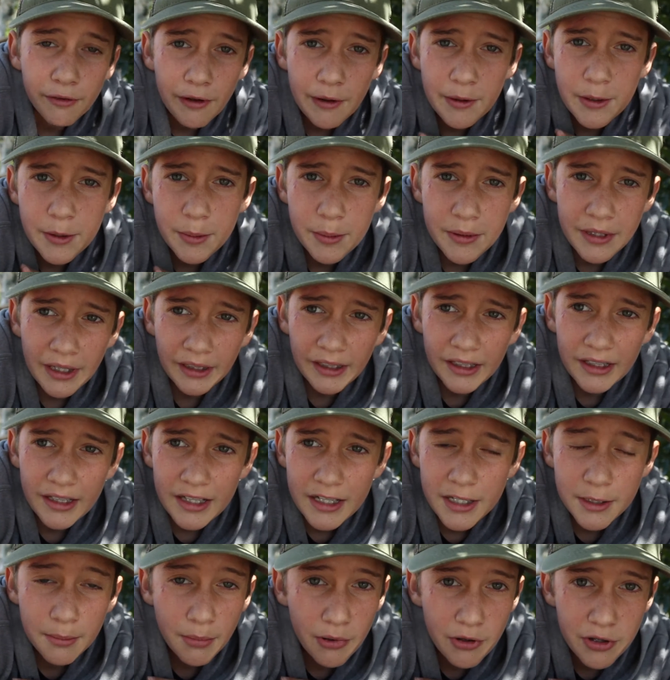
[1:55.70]
frames per second
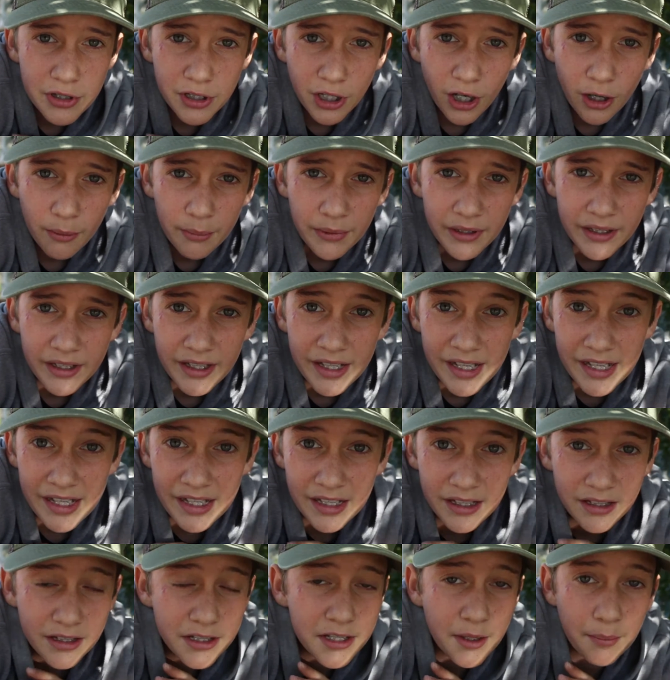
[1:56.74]
is the most common
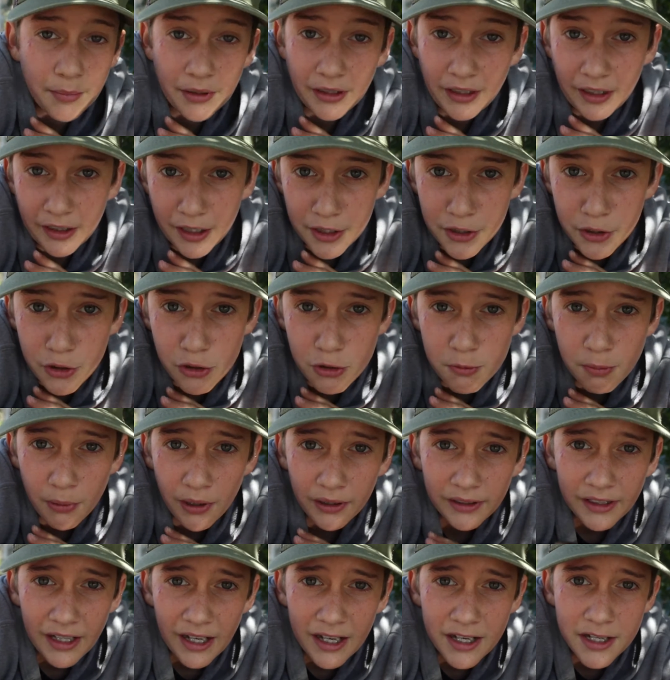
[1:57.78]
in something like a news
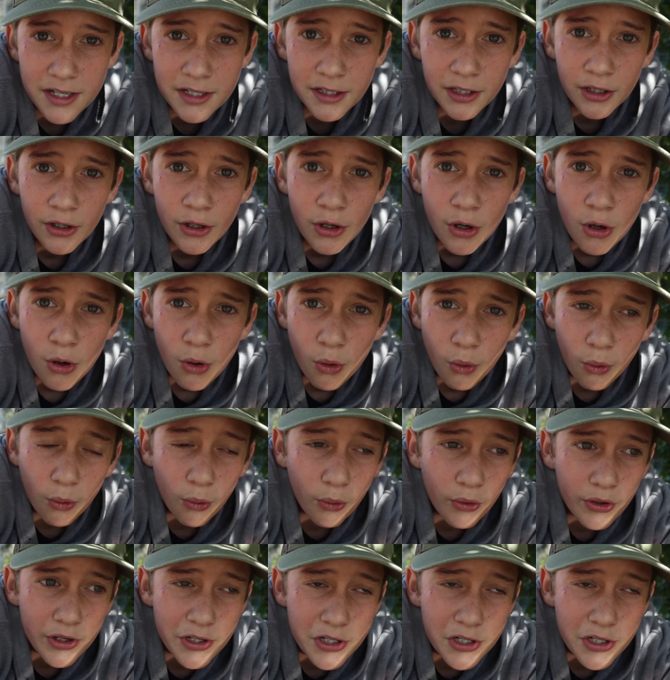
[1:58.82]
broadcast or